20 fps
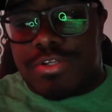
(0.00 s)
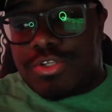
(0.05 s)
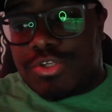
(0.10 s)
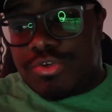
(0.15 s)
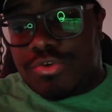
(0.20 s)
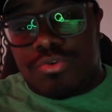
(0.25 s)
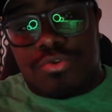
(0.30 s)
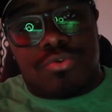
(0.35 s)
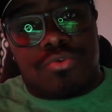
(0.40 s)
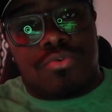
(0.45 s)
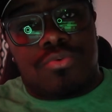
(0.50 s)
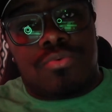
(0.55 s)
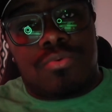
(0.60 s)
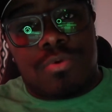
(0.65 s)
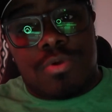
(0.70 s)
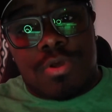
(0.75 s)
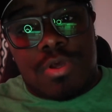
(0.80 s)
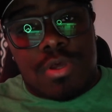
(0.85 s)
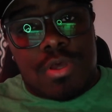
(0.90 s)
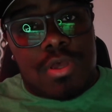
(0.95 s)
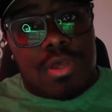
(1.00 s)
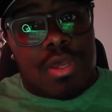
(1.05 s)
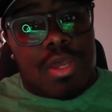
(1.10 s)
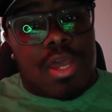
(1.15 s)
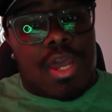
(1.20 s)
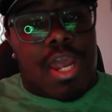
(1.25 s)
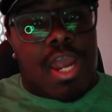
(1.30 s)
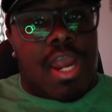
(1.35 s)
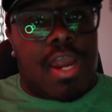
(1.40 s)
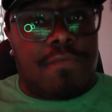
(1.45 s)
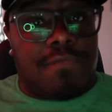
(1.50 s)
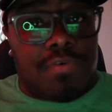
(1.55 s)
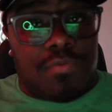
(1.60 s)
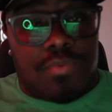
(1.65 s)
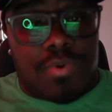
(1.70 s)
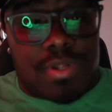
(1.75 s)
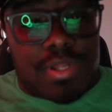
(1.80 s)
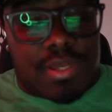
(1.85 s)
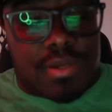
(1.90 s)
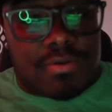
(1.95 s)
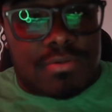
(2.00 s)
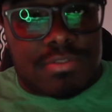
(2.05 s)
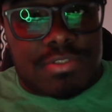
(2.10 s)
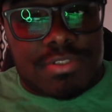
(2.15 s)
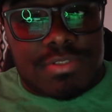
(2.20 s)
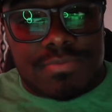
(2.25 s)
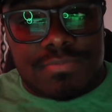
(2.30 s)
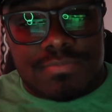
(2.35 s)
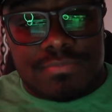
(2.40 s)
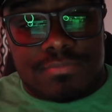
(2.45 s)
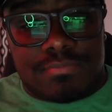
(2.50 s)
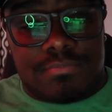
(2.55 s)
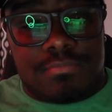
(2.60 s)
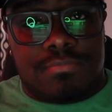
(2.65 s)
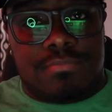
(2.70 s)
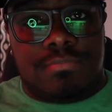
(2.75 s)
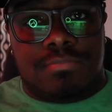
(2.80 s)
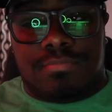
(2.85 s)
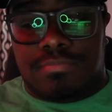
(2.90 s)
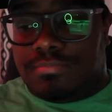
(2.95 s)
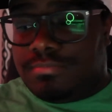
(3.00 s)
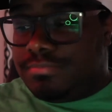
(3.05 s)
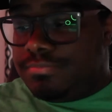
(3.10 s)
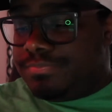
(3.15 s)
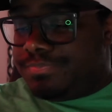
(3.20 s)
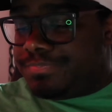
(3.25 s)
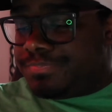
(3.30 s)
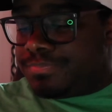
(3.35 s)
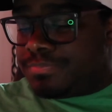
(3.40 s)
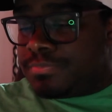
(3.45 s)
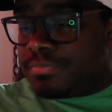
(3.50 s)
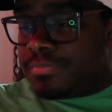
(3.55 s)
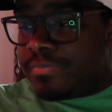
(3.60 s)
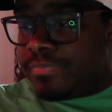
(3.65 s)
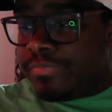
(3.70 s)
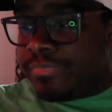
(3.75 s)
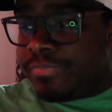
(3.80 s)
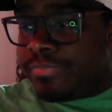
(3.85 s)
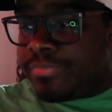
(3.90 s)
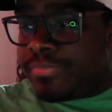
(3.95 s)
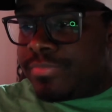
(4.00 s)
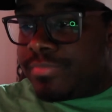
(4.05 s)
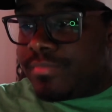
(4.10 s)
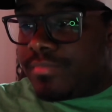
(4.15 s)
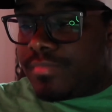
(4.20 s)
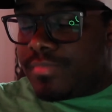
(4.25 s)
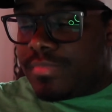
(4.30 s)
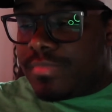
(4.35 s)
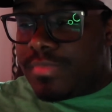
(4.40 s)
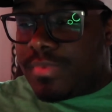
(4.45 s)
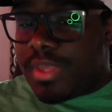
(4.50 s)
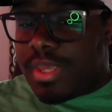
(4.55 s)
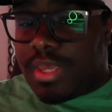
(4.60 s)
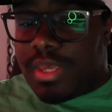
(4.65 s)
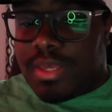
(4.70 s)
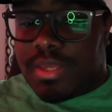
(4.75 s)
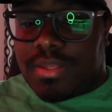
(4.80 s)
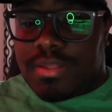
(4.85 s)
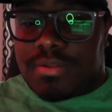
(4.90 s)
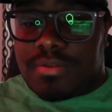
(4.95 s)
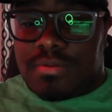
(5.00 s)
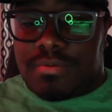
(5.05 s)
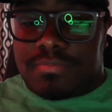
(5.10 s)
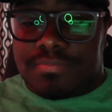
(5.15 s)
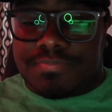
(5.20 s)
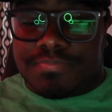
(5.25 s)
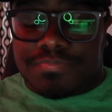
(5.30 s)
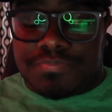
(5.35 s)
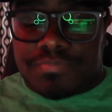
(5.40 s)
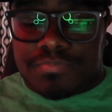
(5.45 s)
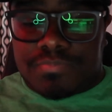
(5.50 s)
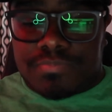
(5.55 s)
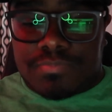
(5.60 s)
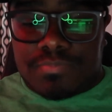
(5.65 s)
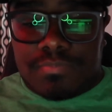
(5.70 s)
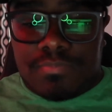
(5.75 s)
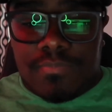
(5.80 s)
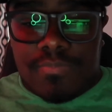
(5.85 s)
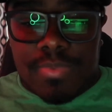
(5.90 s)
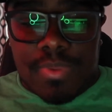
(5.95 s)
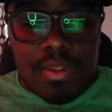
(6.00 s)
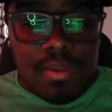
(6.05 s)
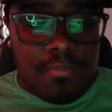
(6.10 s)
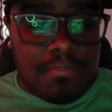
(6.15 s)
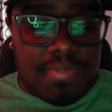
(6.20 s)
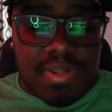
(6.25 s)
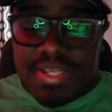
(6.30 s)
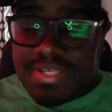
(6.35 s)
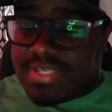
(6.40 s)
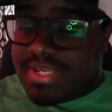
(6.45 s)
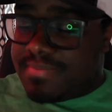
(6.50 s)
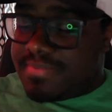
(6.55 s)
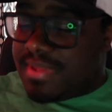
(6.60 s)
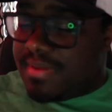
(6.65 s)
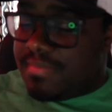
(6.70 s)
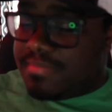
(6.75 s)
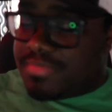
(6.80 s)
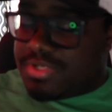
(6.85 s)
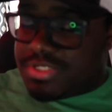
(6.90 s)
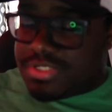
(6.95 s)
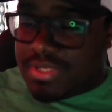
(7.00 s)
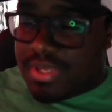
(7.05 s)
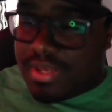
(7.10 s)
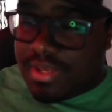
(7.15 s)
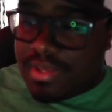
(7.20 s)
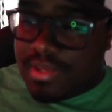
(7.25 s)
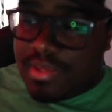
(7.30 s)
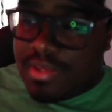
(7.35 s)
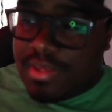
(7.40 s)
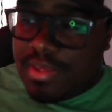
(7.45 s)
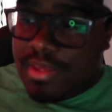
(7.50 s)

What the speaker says: to everyone else. But at the same time, I'm just like,